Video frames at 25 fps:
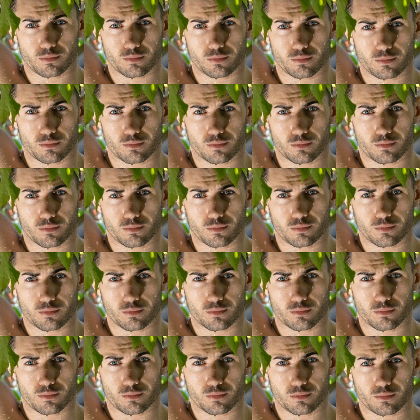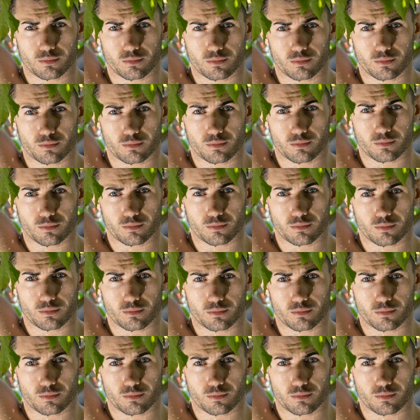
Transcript: (silence)